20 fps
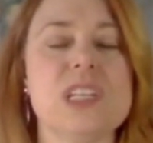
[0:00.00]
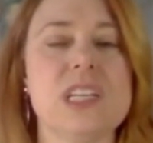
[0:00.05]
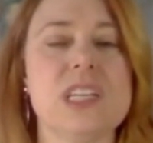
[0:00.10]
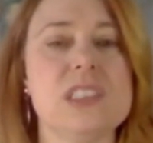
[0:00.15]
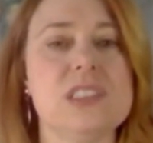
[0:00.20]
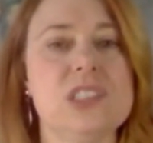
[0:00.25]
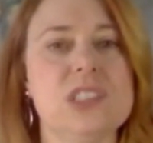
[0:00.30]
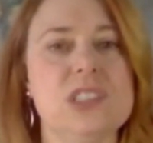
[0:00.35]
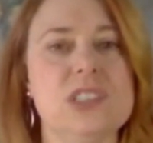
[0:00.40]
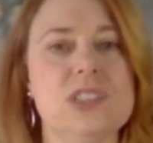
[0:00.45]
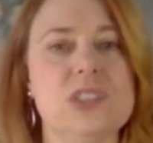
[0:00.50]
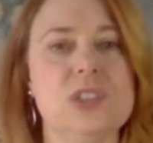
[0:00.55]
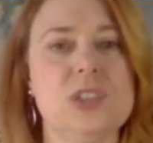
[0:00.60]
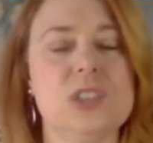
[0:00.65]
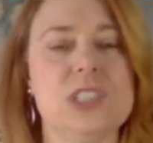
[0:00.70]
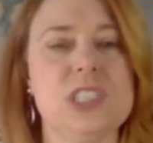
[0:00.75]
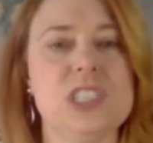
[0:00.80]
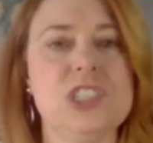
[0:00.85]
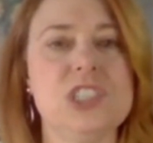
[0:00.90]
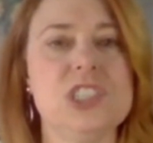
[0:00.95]
ancient
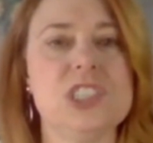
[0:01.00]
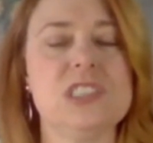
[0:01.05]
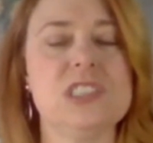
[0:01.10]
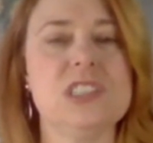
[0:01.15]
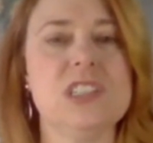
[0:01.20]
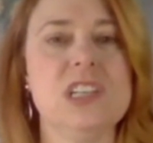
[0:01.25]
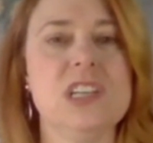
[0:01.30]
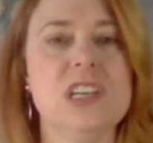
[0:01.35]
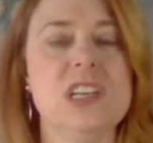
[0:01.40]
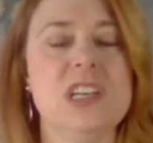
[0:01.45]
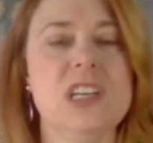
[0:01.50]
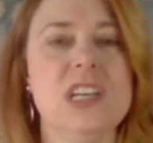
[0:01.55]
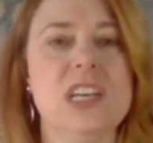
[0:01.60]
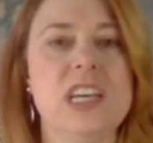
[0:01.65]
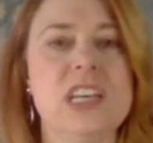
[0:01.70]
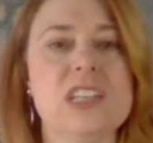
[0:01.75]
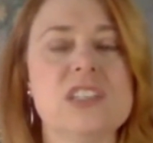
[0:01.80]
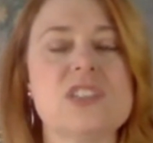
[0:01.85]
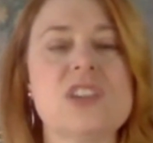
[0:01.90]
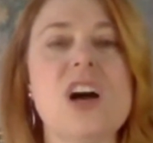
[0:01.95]
tradition. And
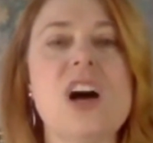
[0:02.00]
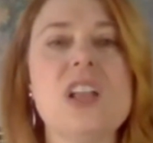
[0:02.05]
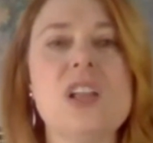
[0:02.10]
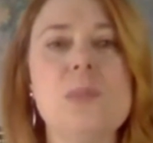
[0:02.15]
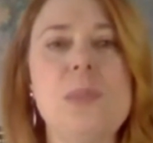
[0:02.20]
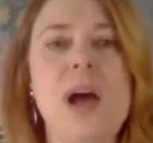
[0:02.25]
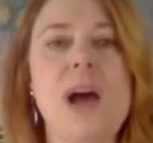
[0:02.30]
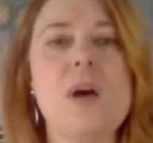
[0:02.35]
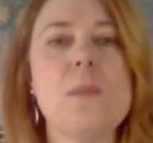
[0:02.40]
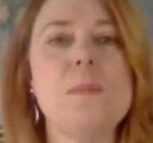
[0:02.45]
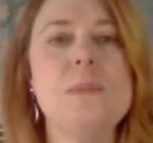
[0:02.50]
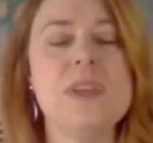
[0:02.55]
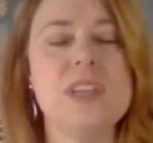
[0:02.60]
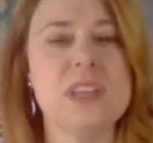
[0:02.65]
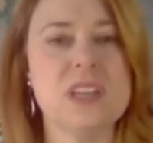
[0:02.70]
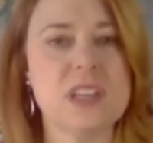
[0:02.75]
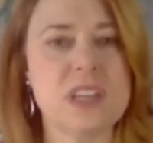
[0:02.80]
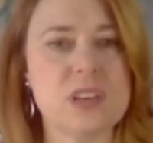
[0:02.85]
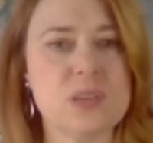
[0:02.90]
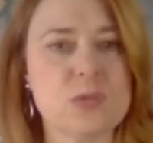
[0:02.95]
it's all about
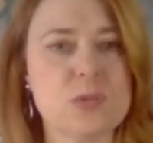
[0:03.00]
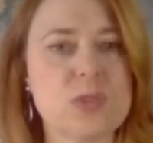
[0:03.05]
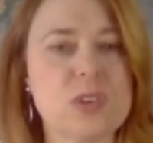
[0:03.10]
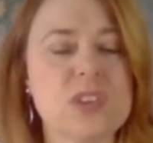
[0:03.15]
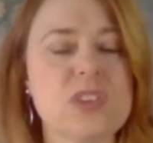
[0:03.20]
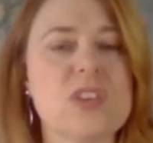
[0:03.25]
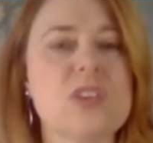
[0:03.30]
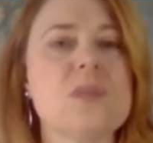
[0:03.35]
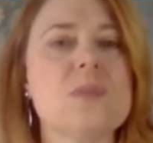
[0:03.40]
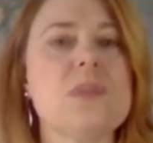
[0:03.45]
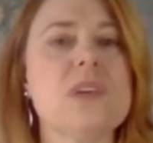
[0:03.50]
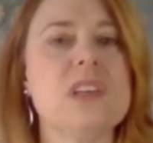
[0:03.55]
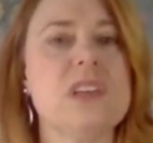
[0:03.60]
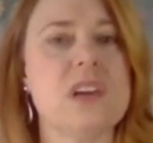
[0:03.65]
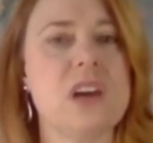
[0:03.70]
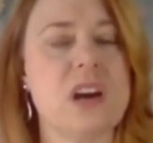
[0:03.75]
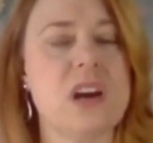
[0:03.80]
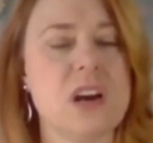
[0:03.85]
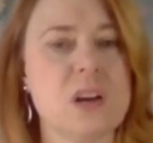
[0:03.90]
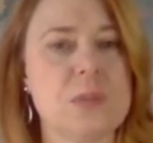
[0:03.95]
being in rhythm and
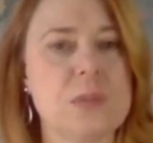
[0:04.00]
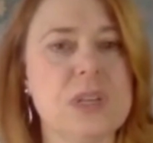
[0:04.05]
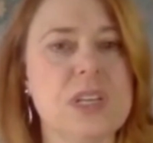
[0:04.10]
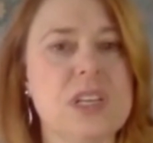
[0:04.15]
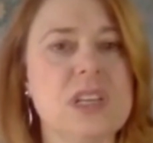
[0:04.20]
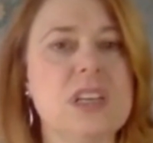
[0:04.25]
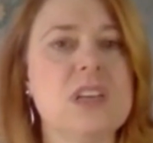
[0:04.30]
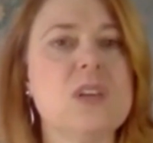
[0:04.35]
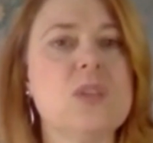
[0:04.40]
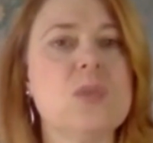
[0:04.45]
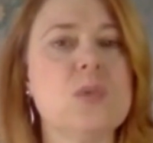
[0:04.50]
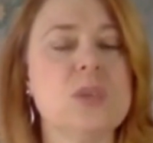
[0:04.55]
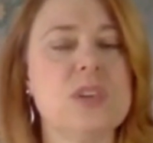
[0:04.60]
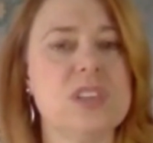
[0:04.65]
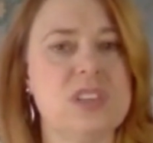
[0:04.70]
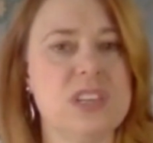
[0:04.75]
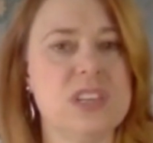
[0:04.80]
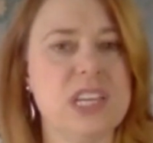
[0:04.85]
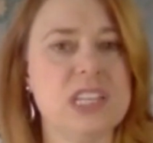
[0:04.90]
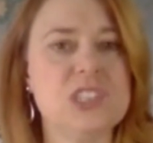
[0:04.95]
harmony with
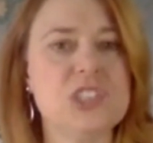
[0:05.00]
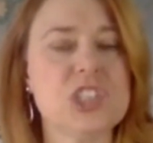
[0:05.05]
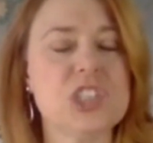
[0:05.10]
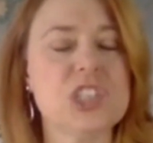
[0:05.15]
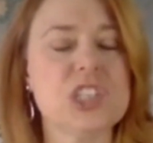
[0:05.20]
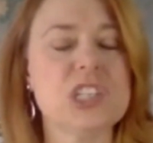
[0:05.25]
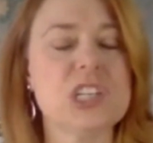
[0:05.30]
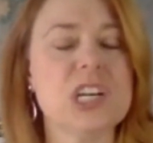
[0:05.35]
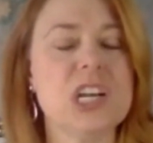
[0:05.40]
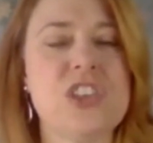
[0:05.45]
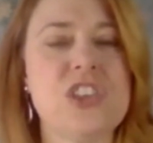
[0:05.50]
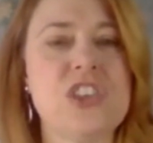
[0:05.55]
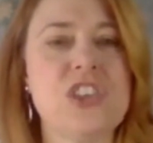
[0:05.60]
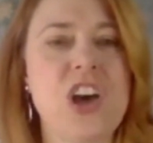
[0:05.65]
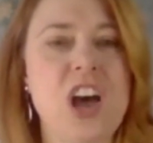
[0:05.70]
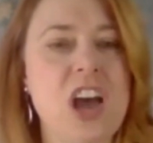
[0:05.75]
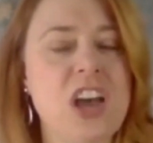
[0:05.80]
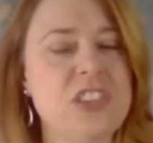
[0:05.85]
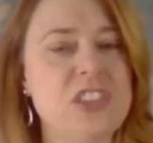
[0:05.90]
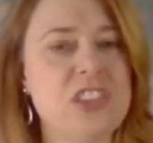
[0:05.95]
nature. The
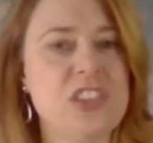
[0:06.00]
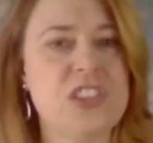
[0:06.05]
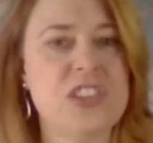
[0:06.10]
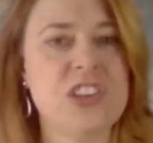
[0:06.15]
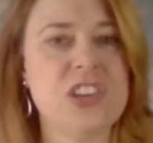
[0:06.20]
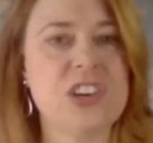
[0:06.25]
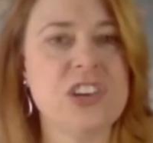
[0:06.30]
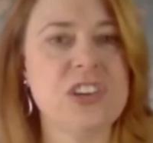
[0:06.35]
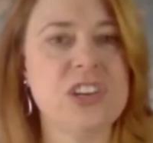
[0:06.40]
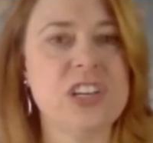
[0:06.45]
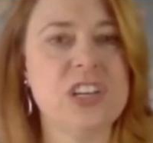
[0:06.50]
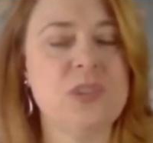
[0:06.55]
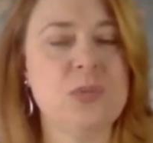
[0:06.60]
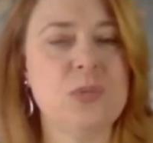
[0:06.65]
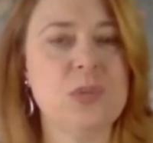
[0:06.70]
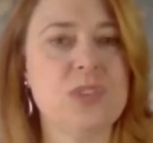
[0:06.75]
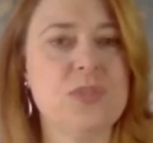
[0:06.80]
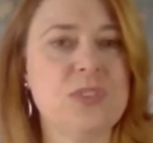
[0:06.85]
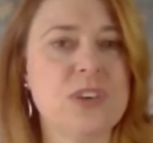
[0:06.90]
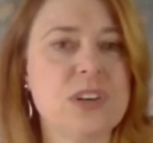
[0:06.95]
thought and the theory
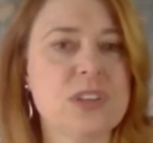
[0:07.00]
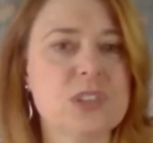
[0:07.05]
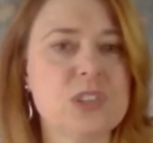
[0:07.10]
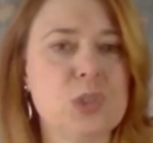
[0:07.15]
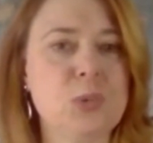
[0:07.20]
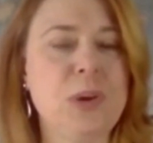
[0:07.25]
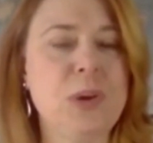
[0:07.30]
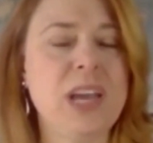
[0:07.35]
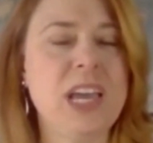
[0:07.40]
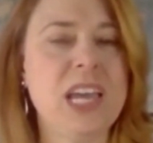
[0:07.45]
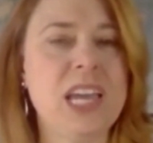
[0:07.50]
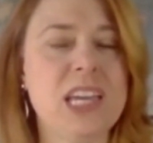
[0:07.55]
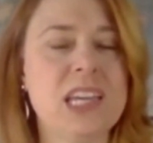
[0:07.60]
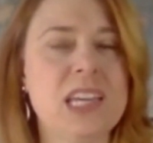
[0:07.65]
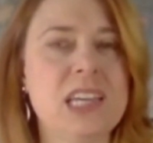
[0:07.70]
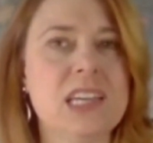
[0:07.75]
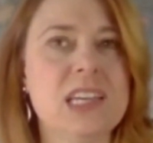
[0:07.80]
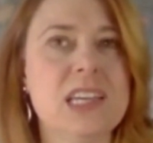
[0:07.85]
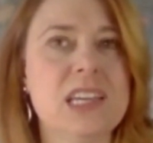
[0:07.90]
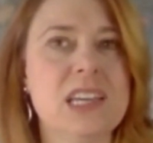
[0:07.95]
with Feng
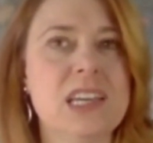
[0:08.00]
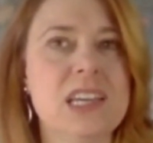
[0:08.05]
Shui